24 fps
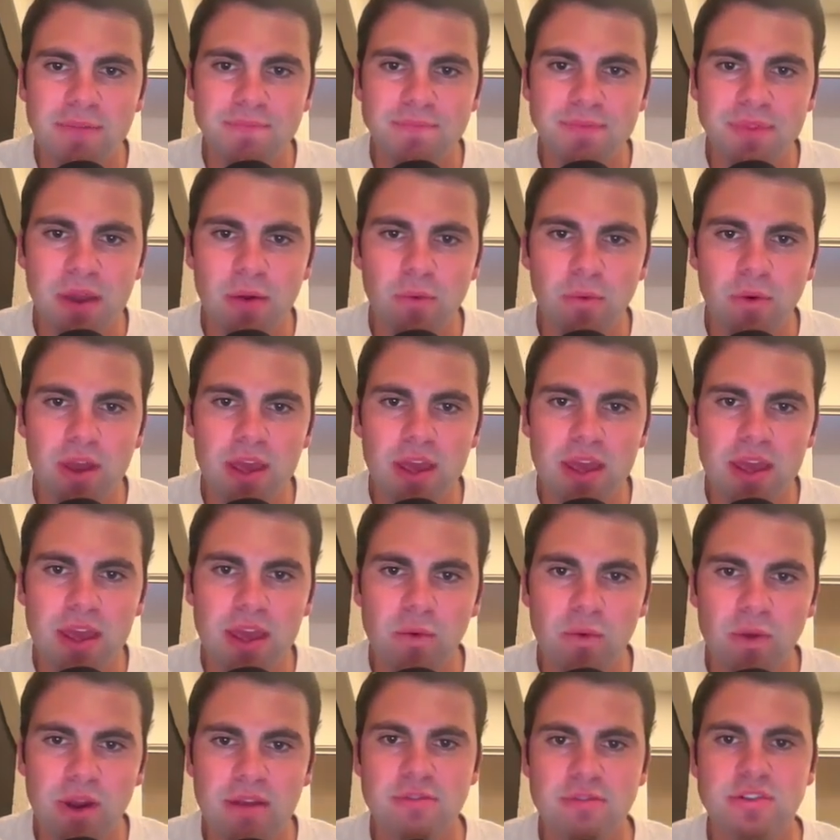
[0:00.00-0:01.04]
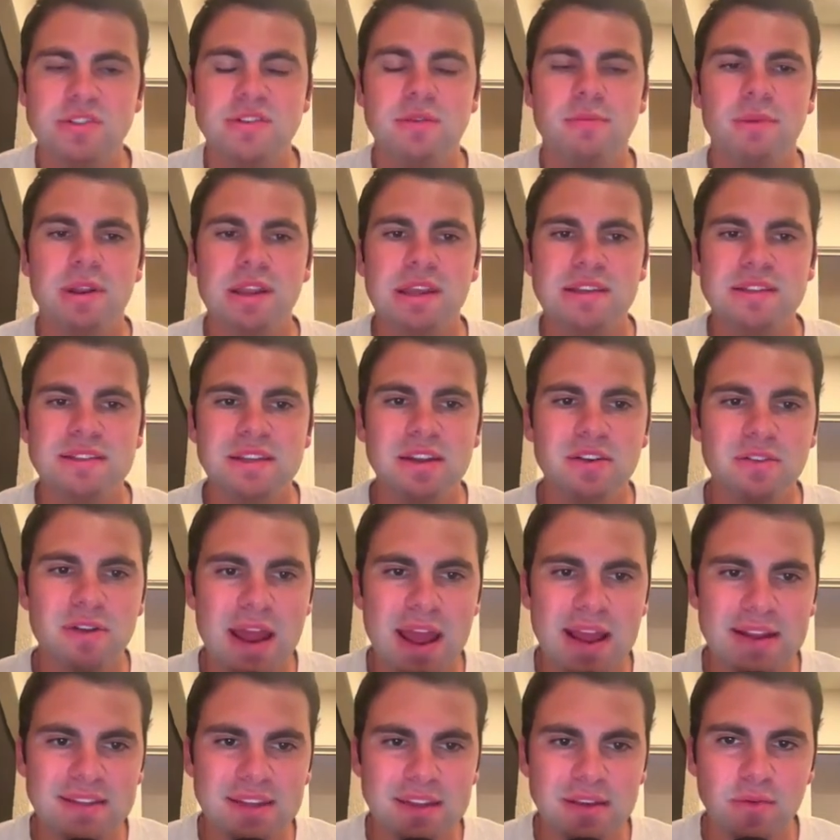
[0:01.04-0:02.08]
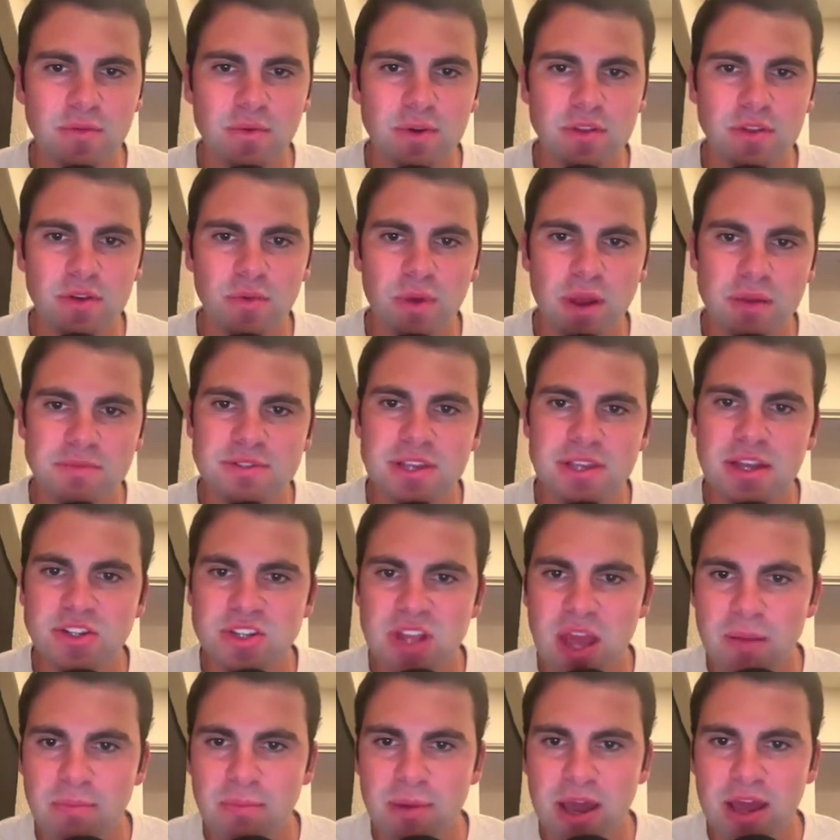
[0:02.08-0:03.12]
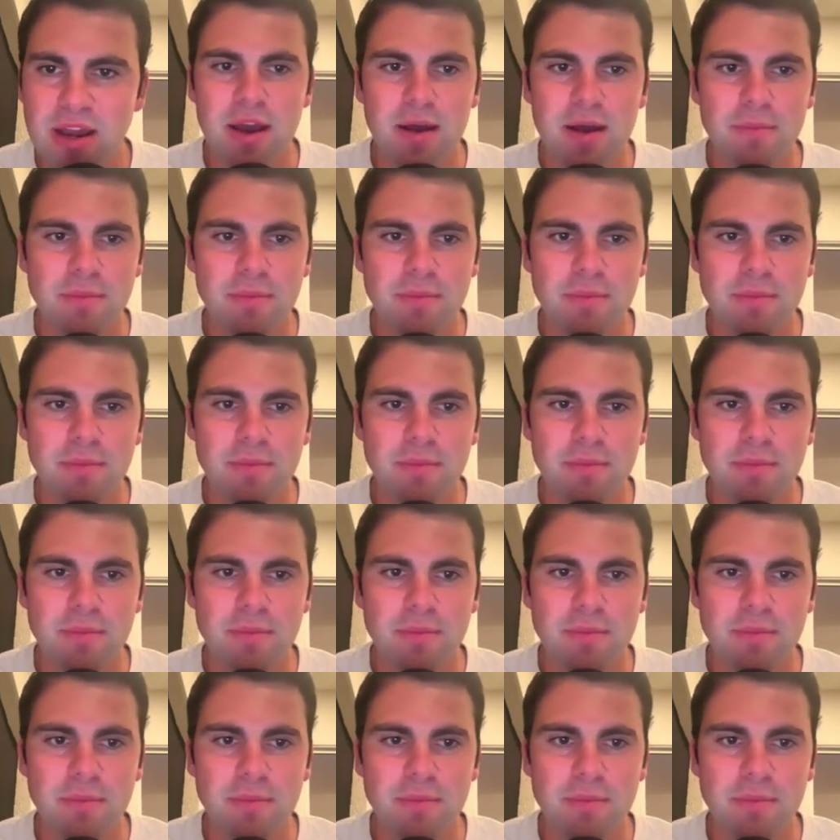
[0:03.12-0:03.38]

That way, whenever somebody is interacting with your website chatbot,